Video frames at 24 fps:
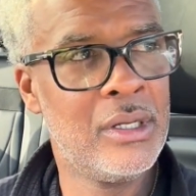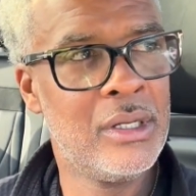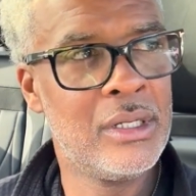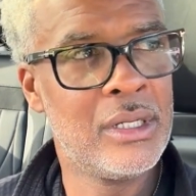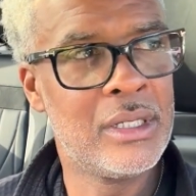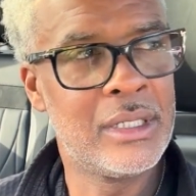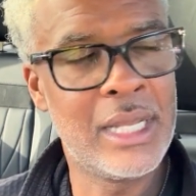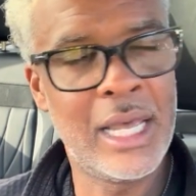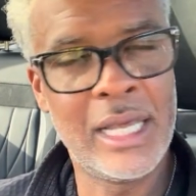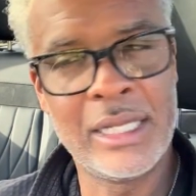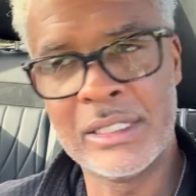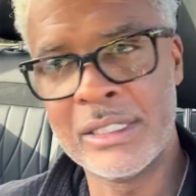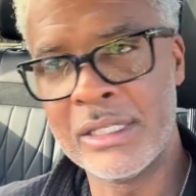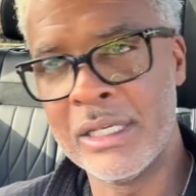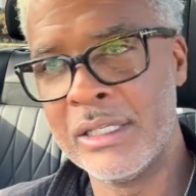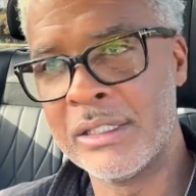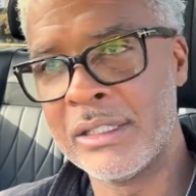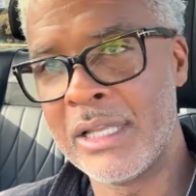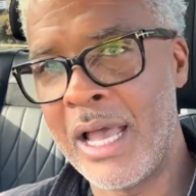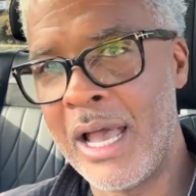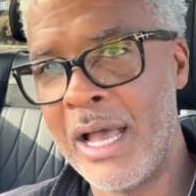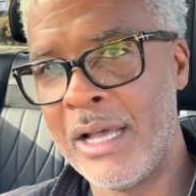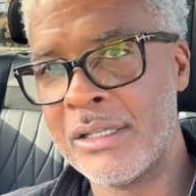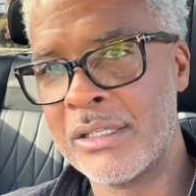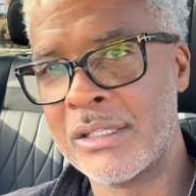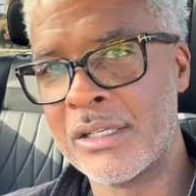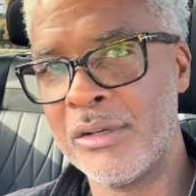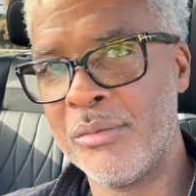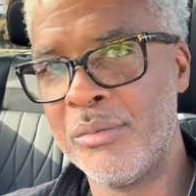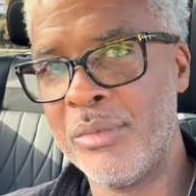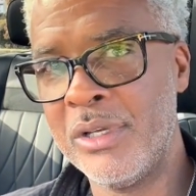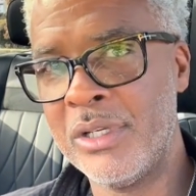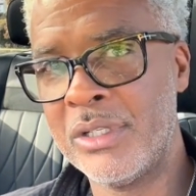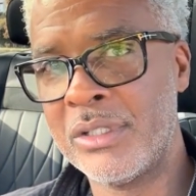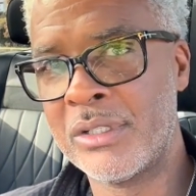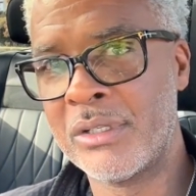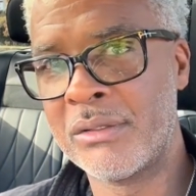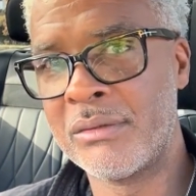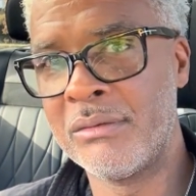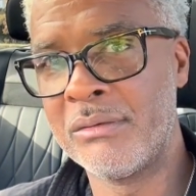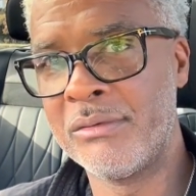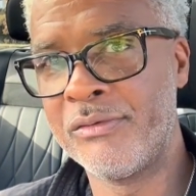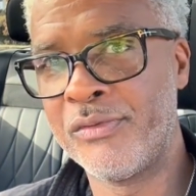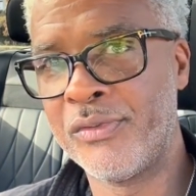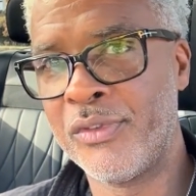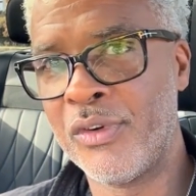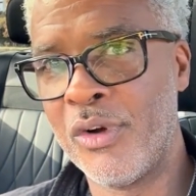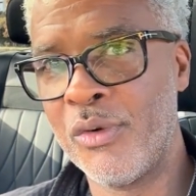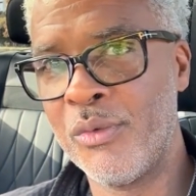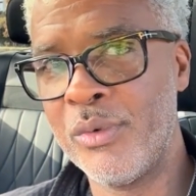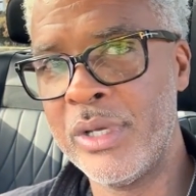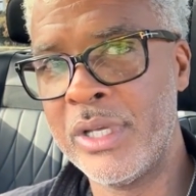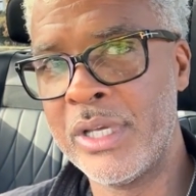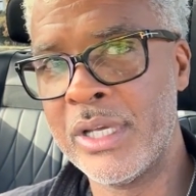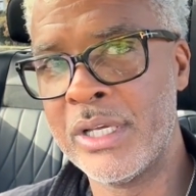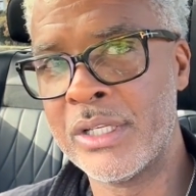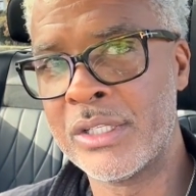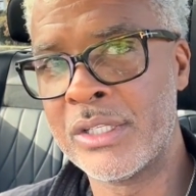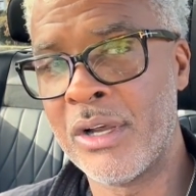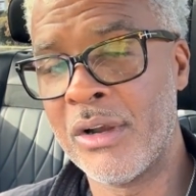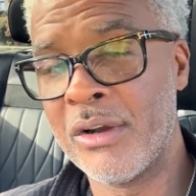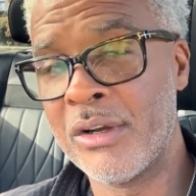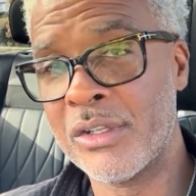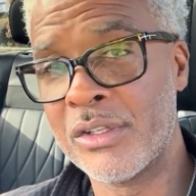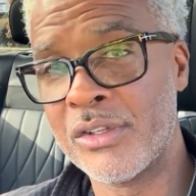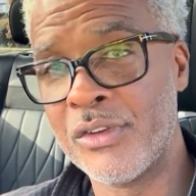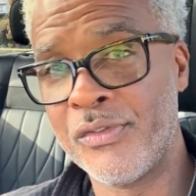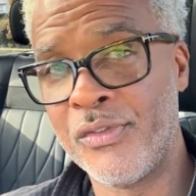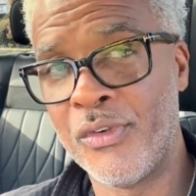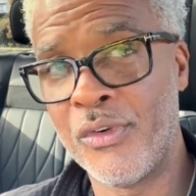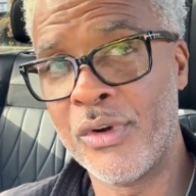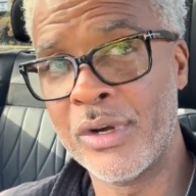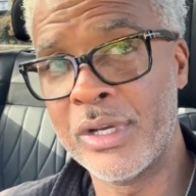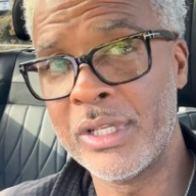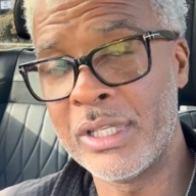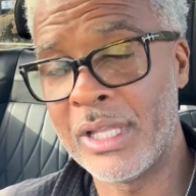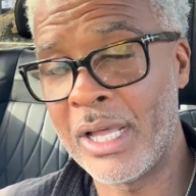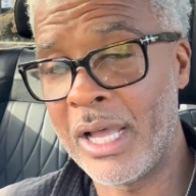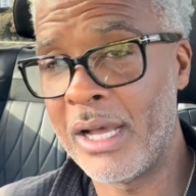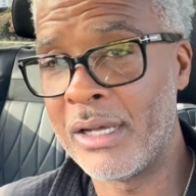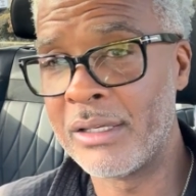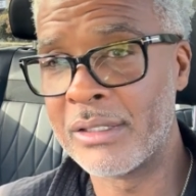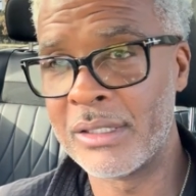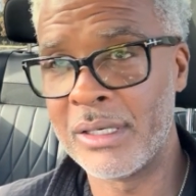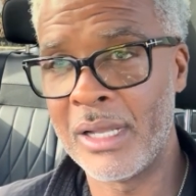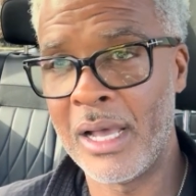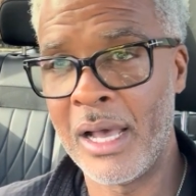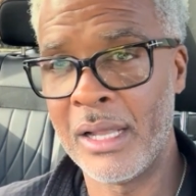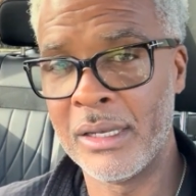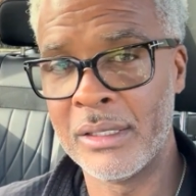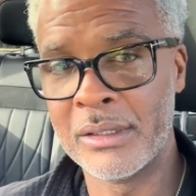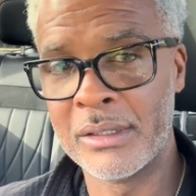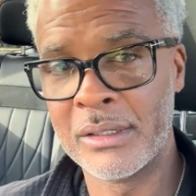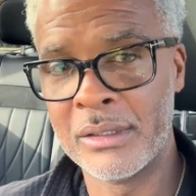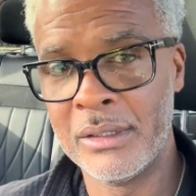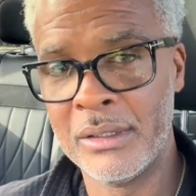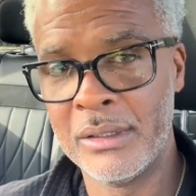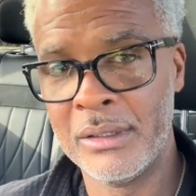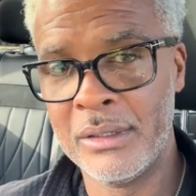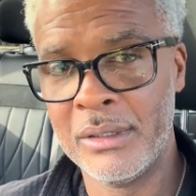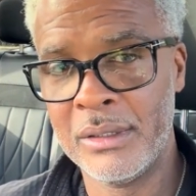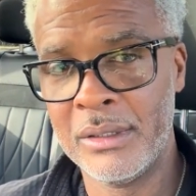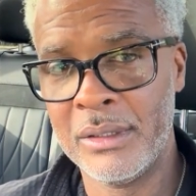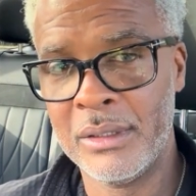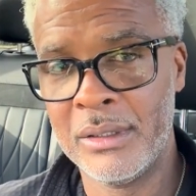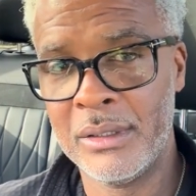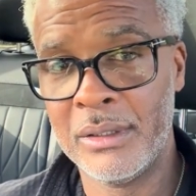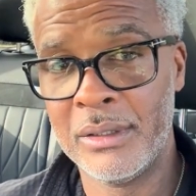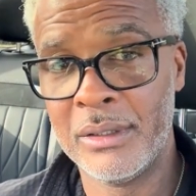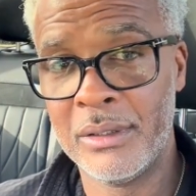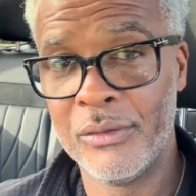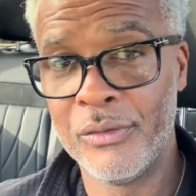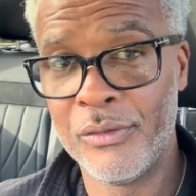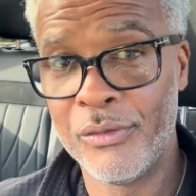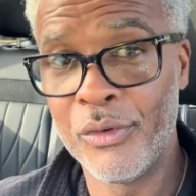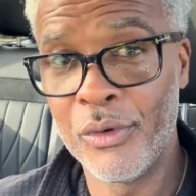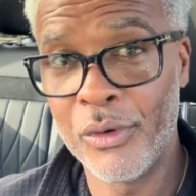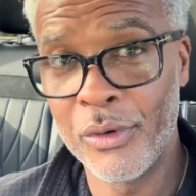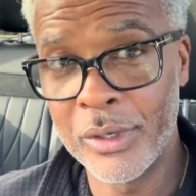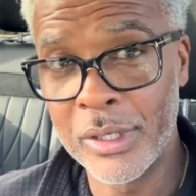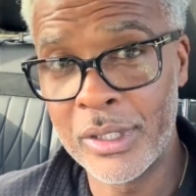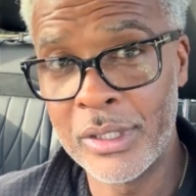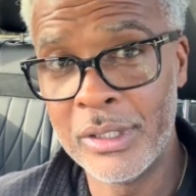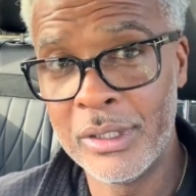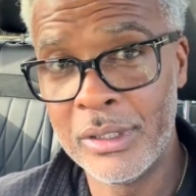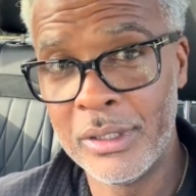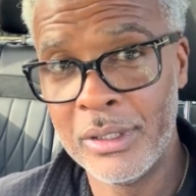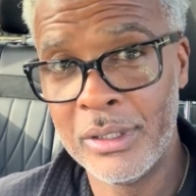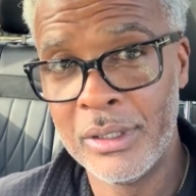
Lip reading: that 10,000 could be for a weekend turn into $40,000. 40.